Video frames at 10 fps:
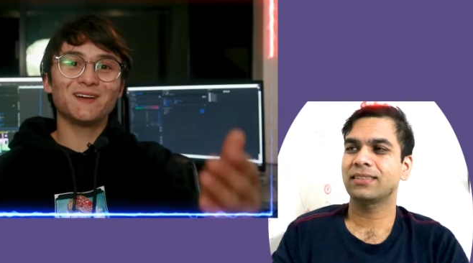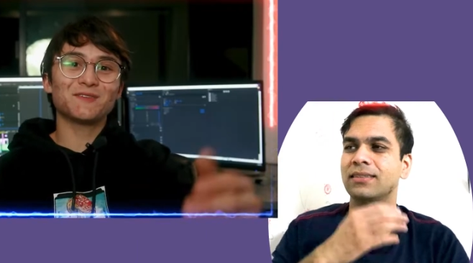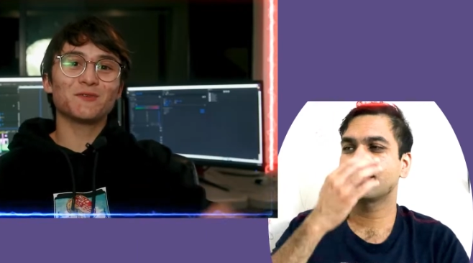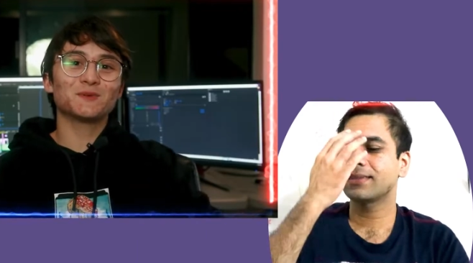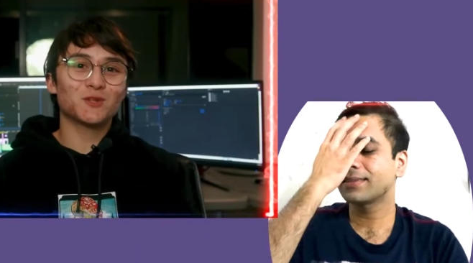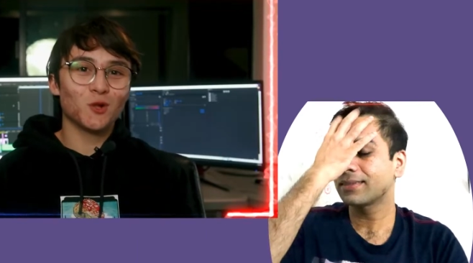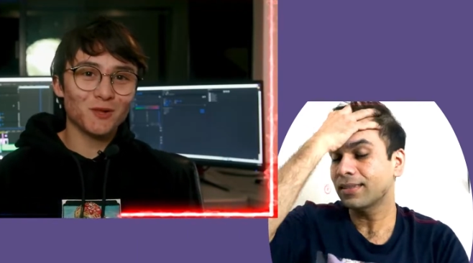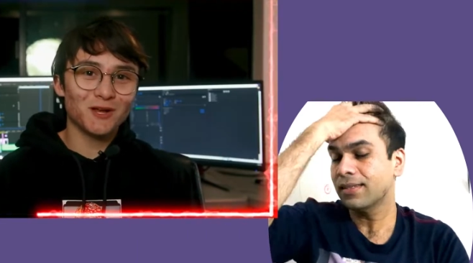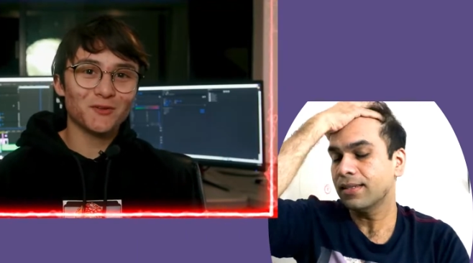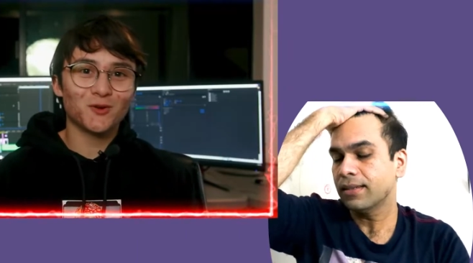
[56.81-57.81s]
Speaker 1: how's everyone's global
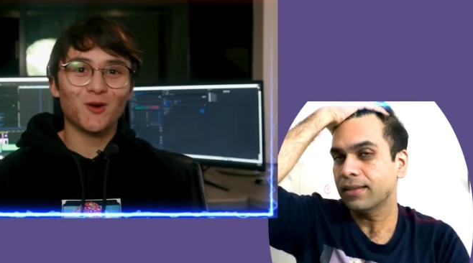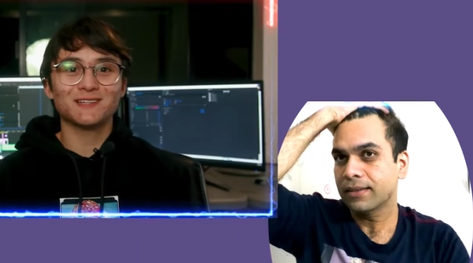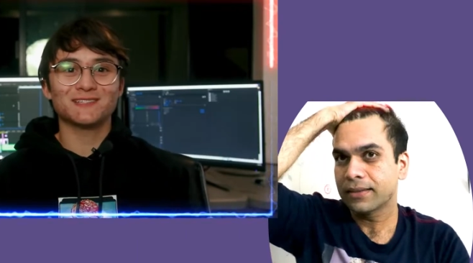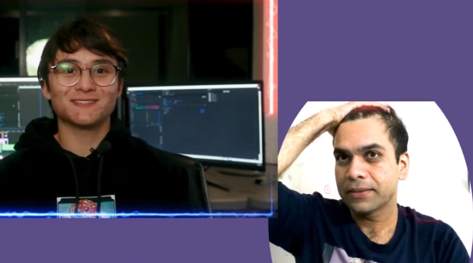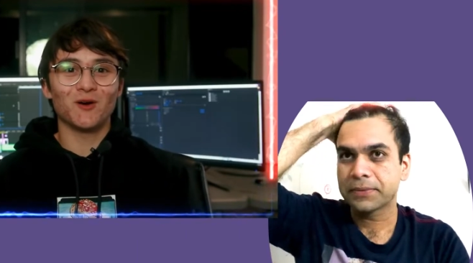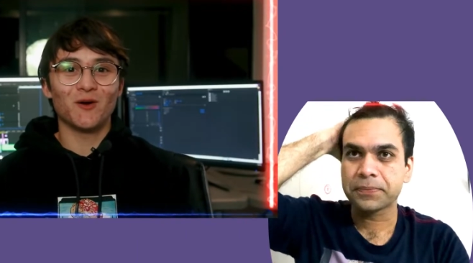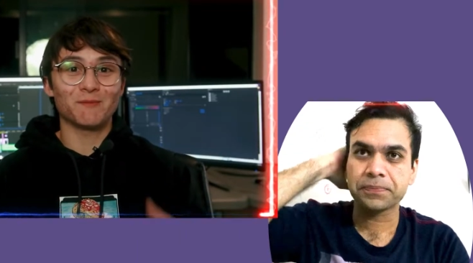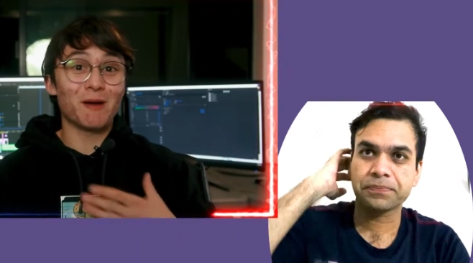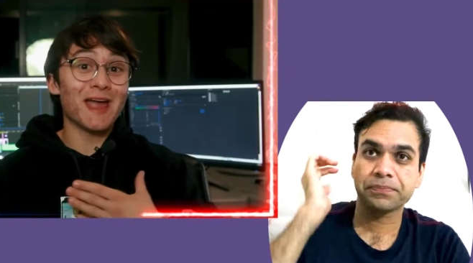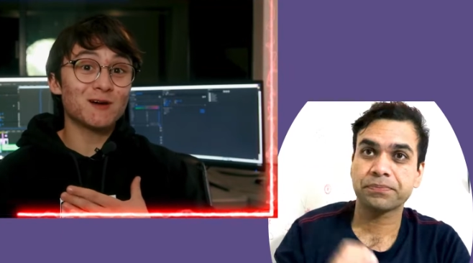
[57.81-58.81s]
health crisis
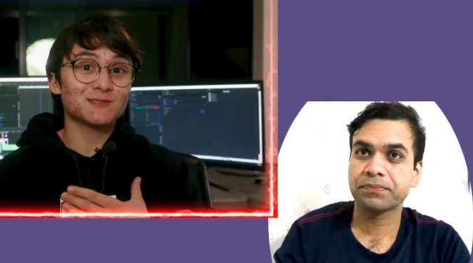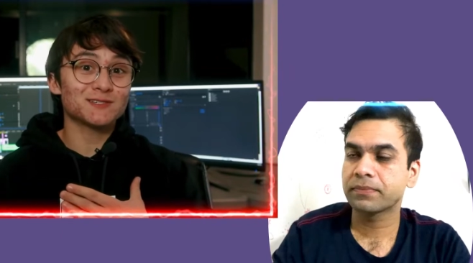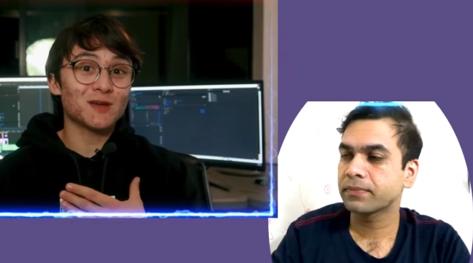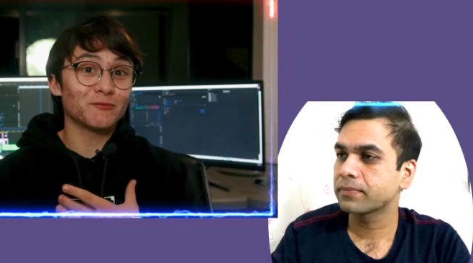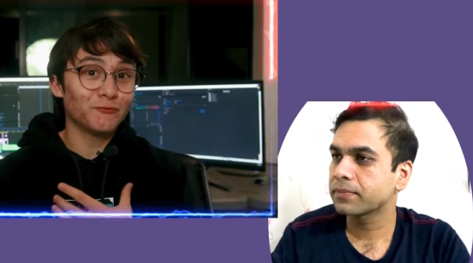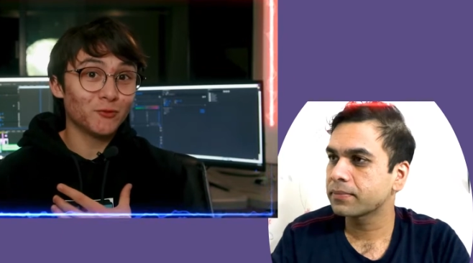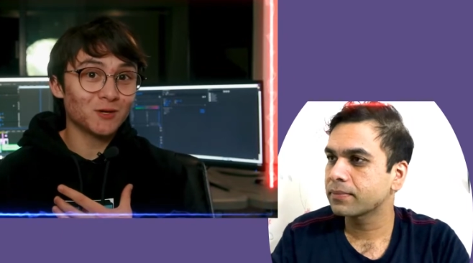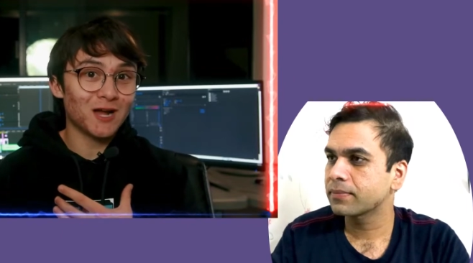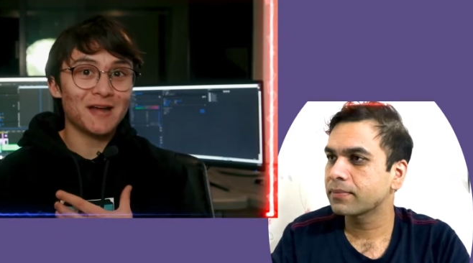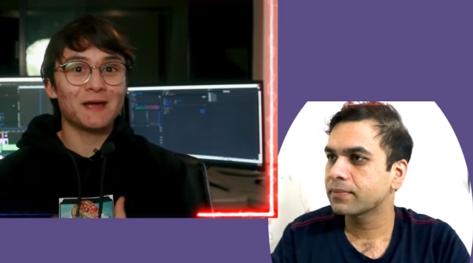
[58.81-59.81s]
going? My house is on full
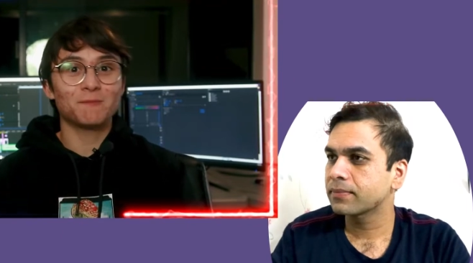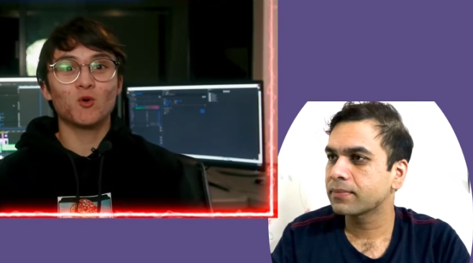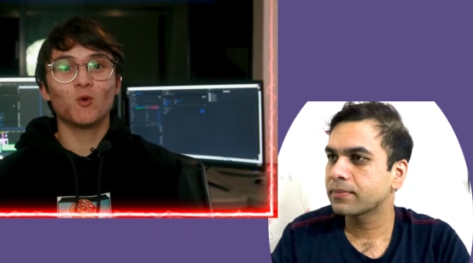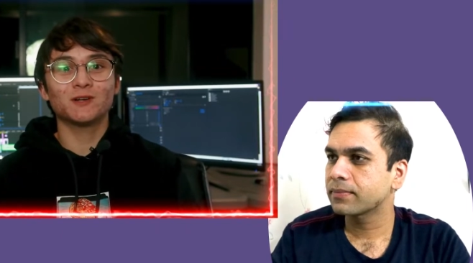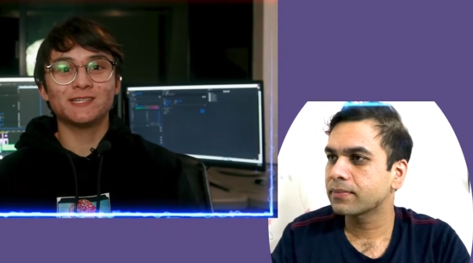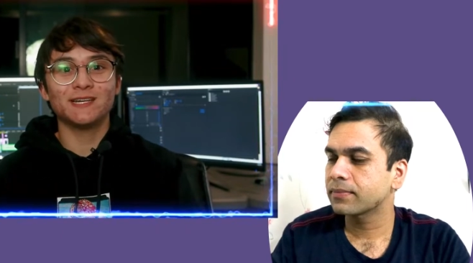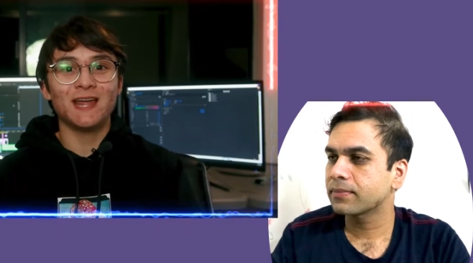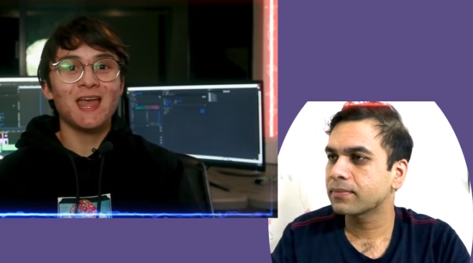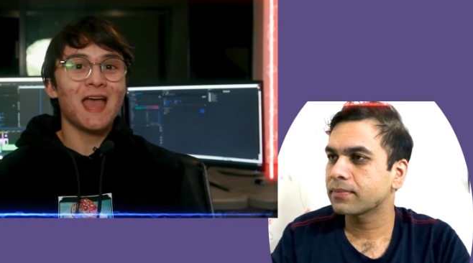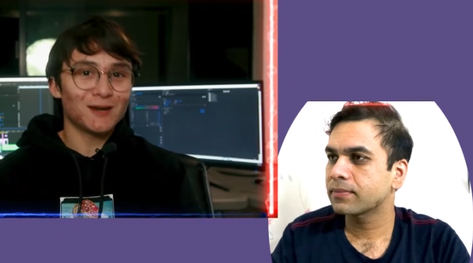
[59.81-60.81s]
goddamn quarantine,
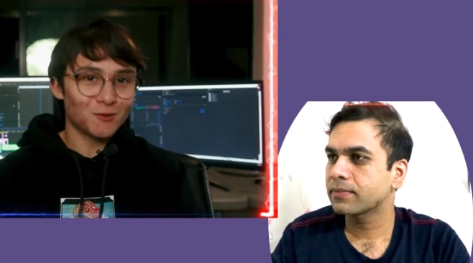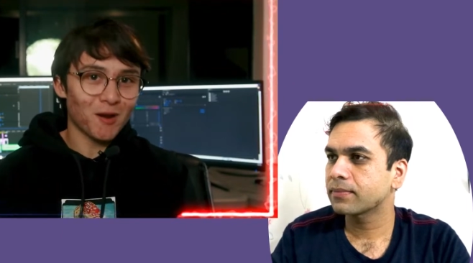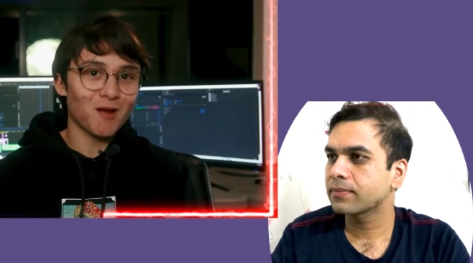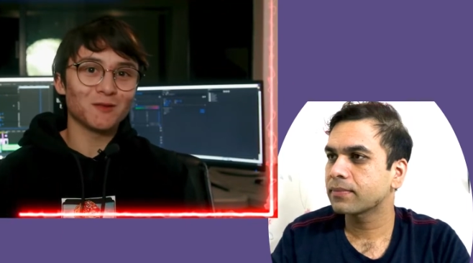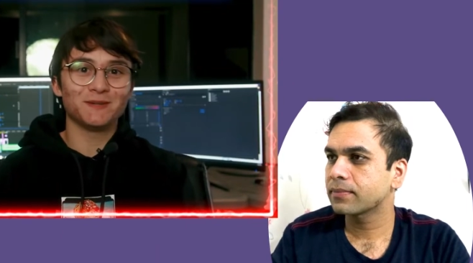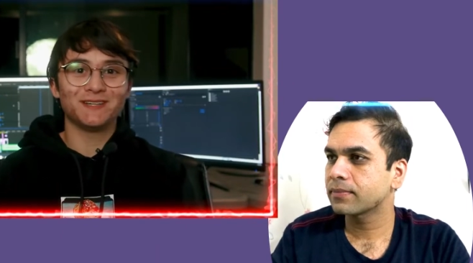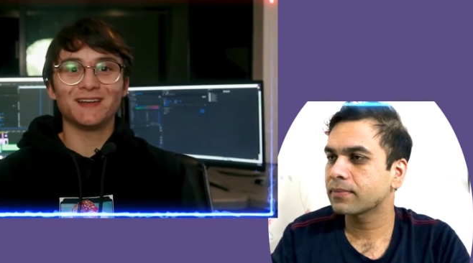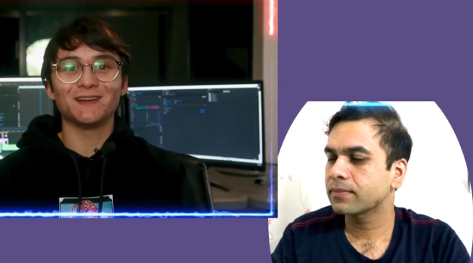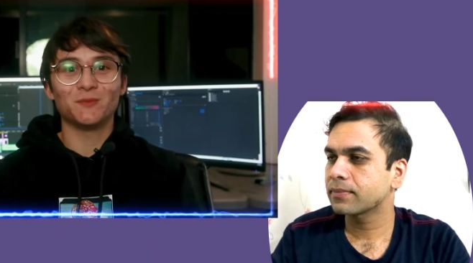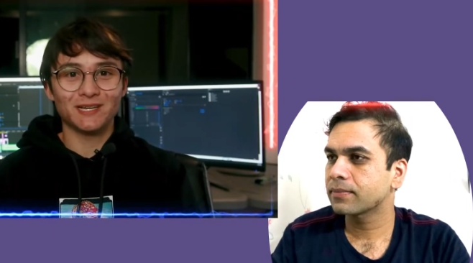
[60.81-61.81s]
and I'll probably be
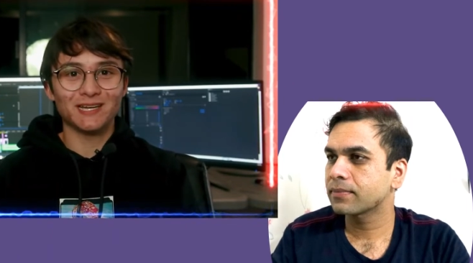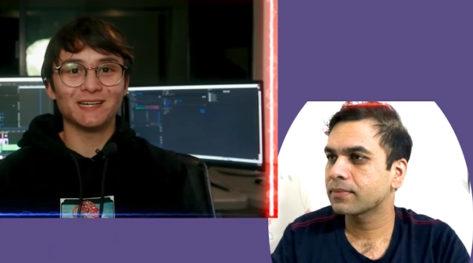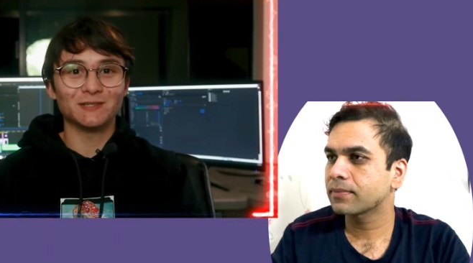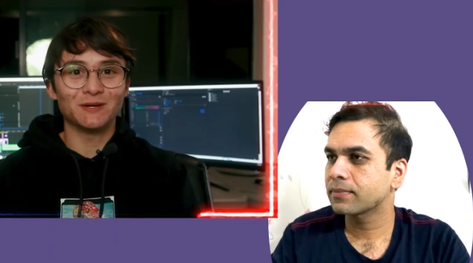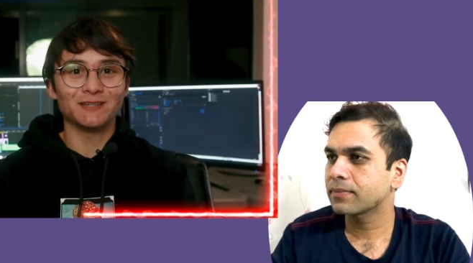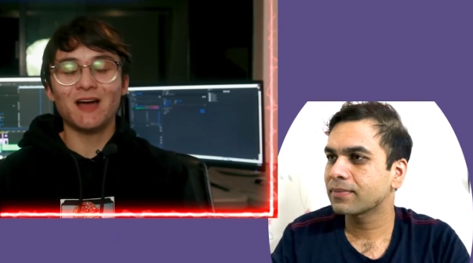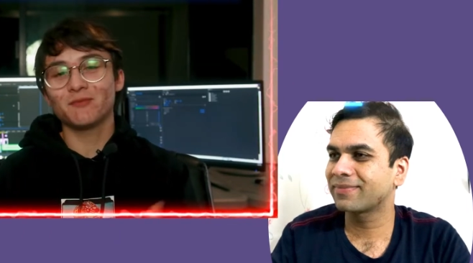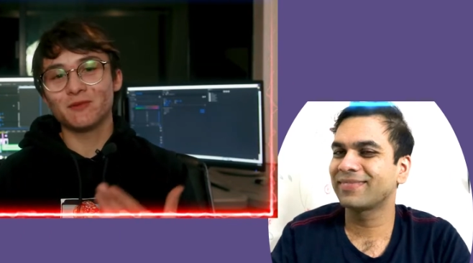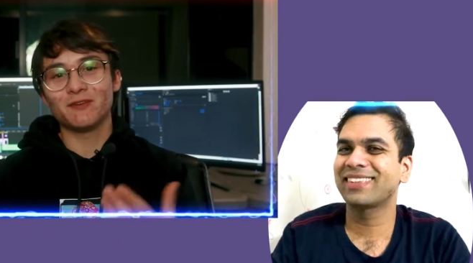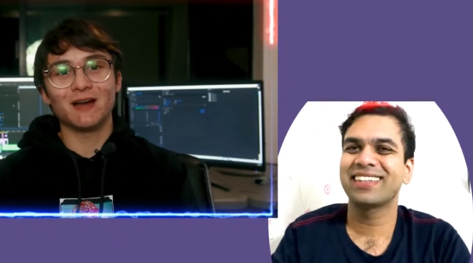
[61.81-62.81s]
dead in a week anyway. Not
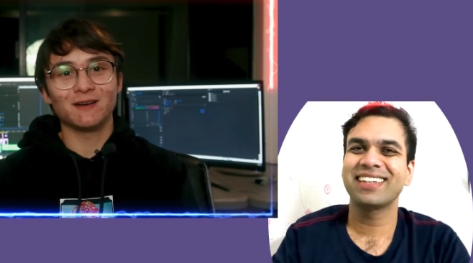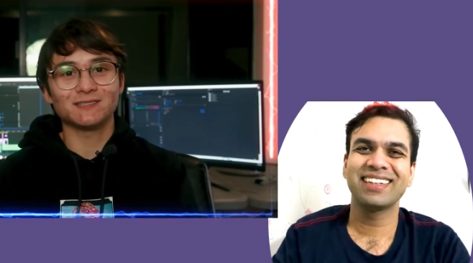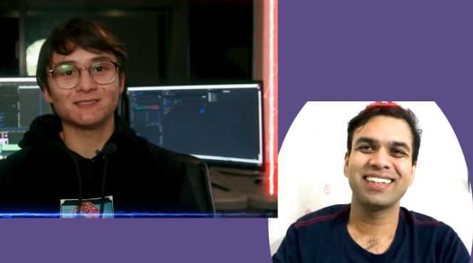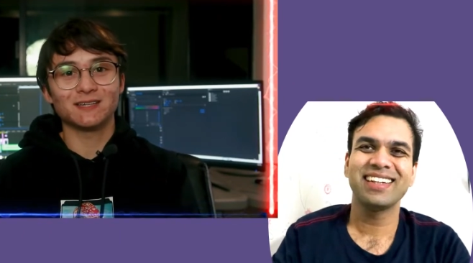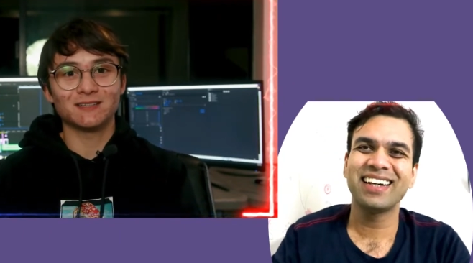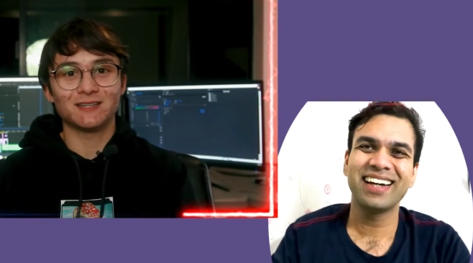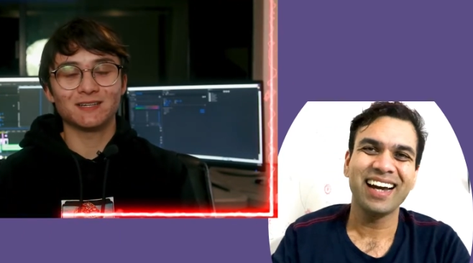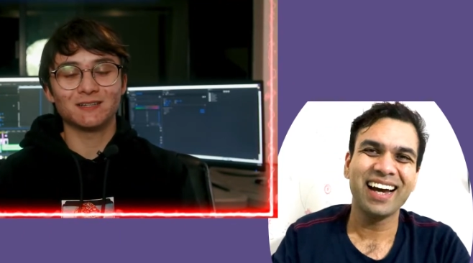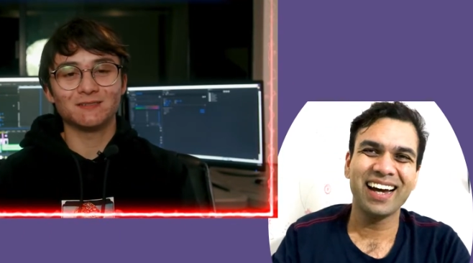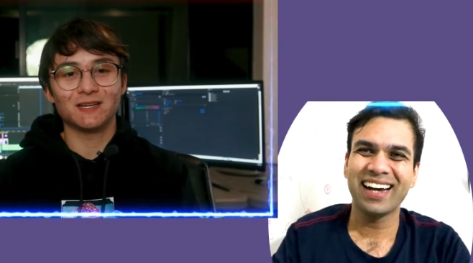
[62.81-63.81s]
from the virus, like like
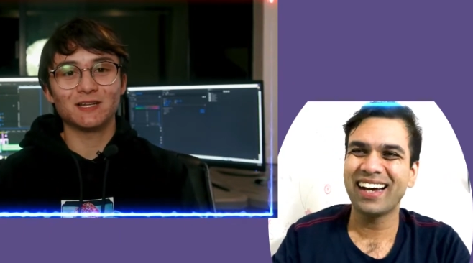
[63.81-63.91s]
an